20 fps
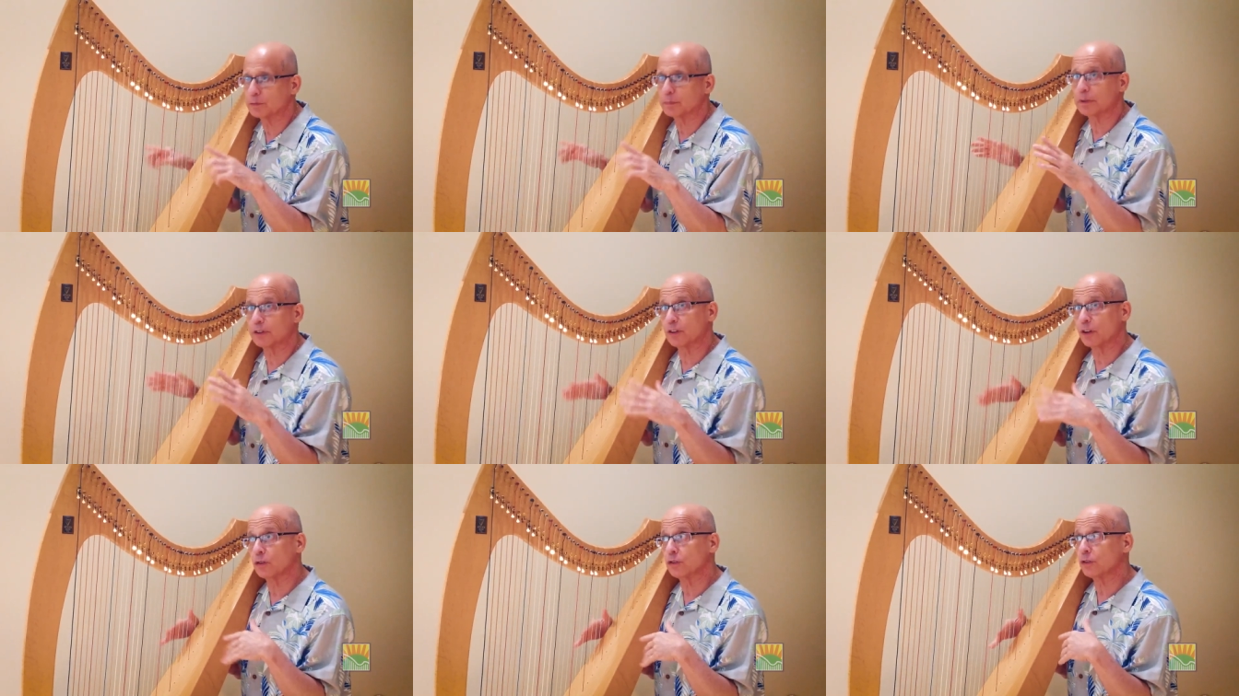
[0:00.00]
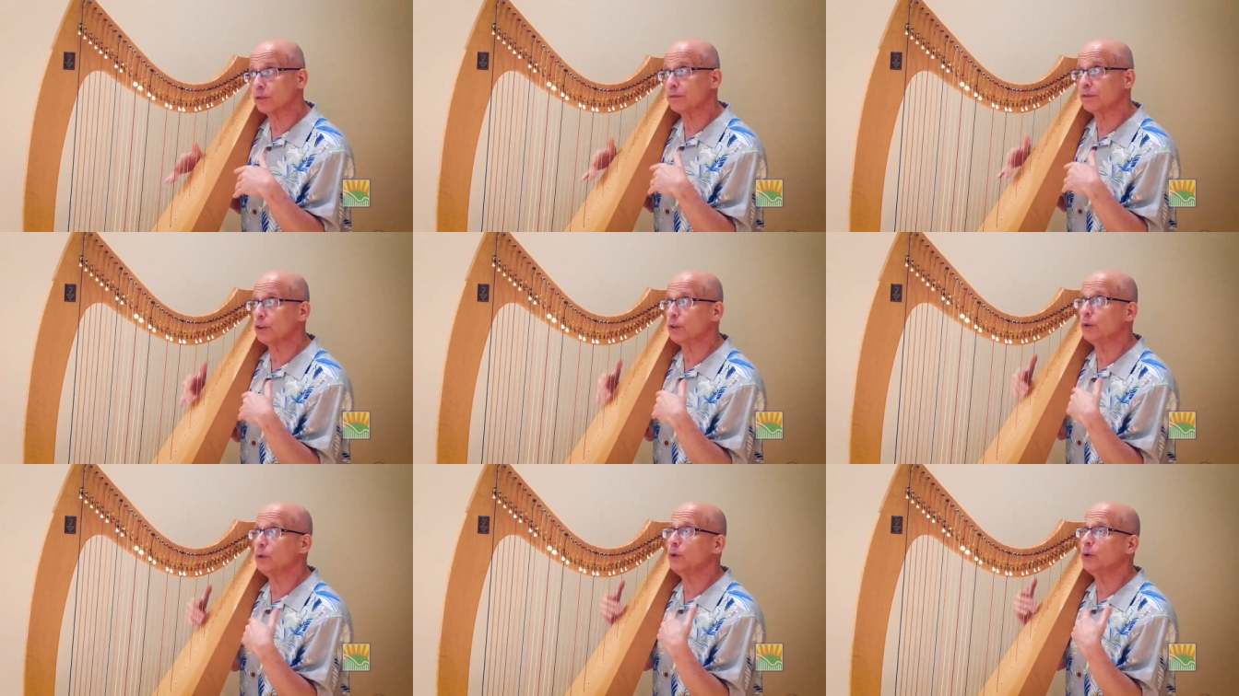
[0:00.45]
But those of
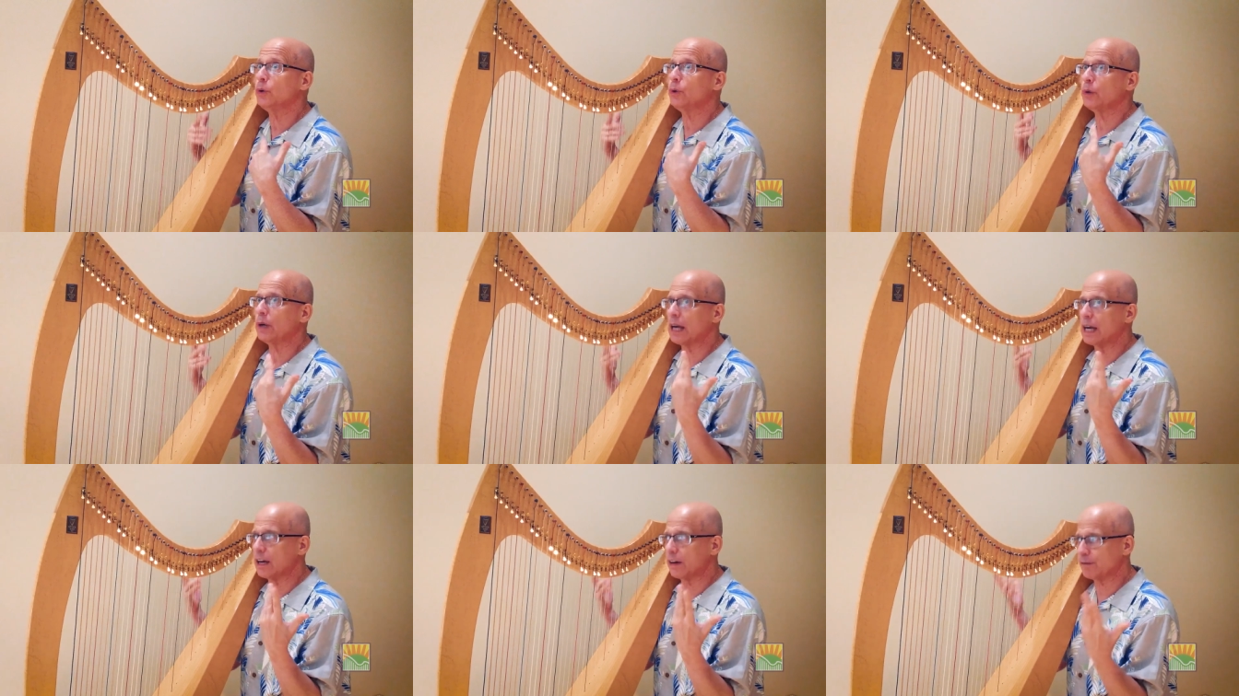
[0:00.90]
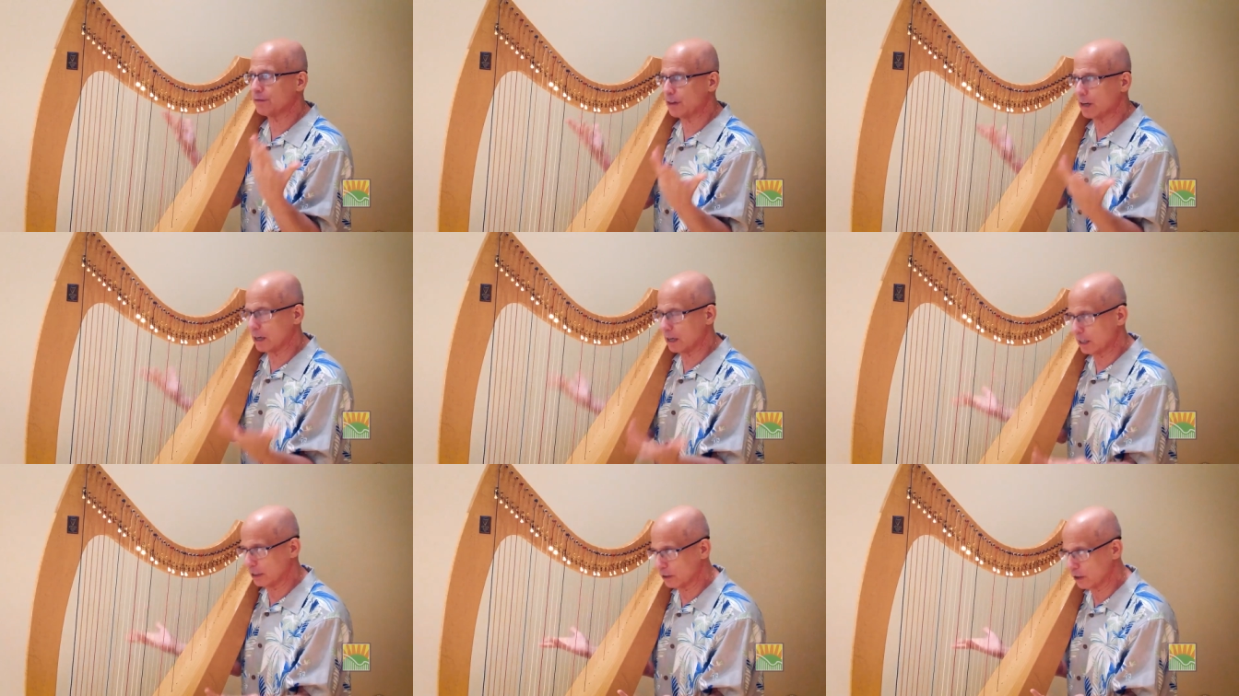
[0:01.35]
you who have
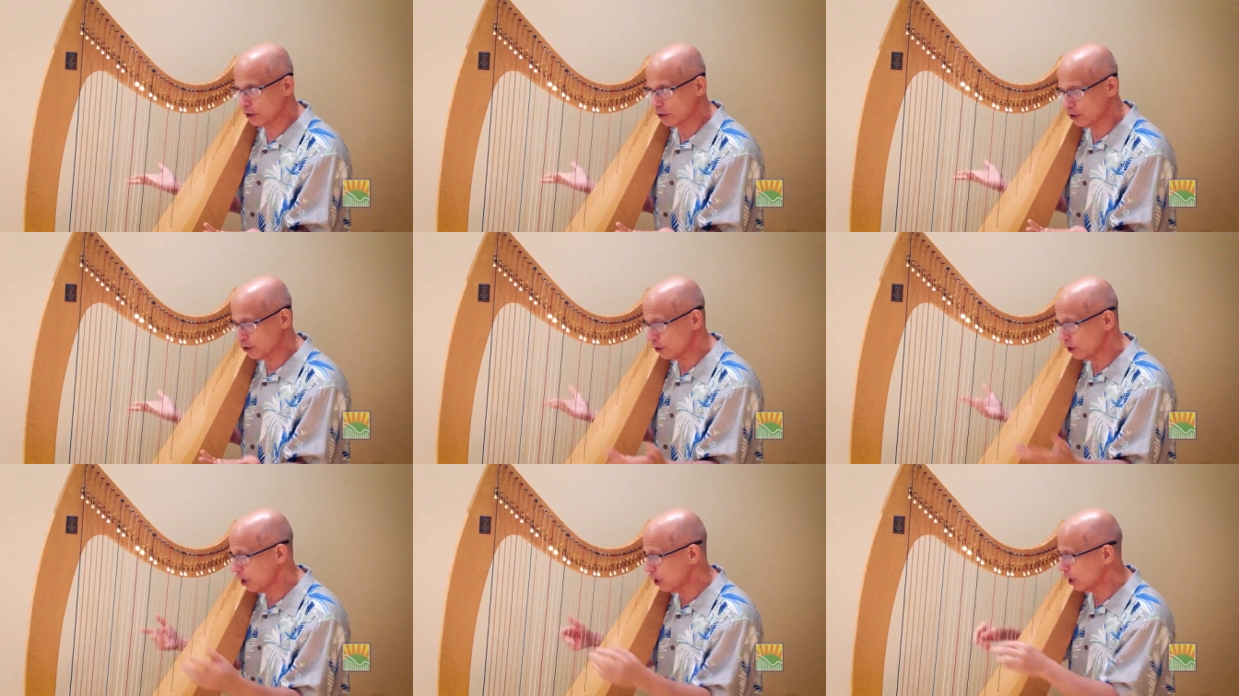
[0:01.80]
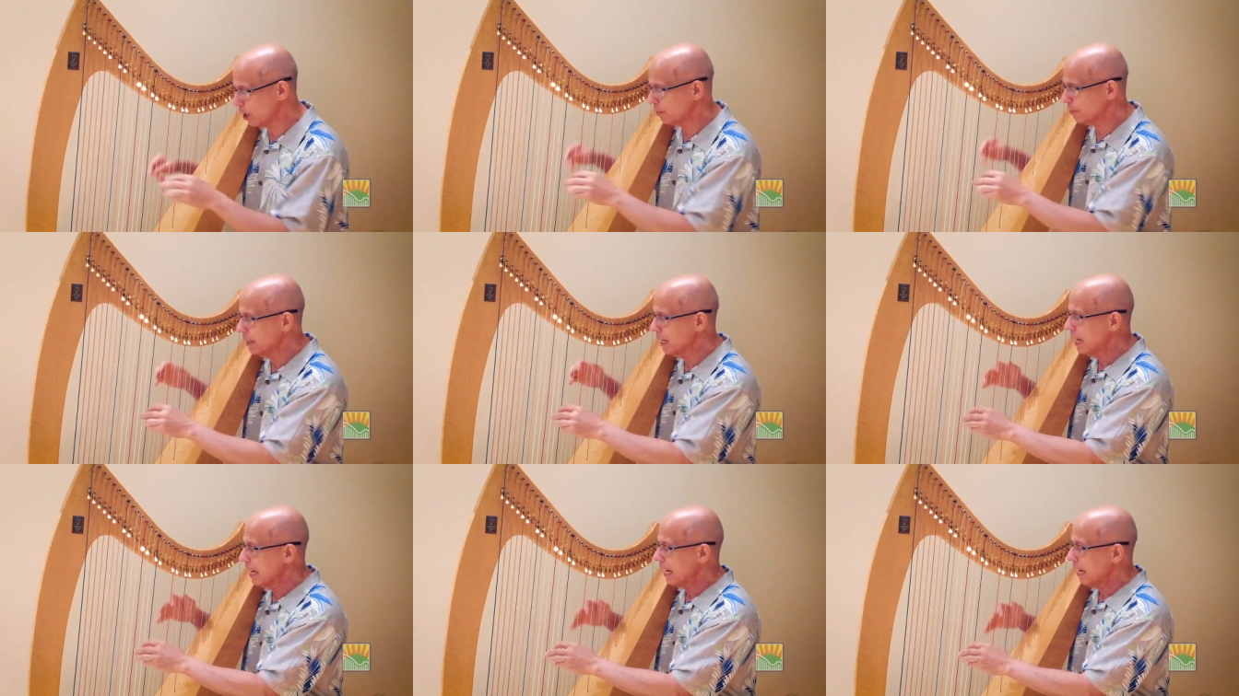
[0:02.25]
a larger harp,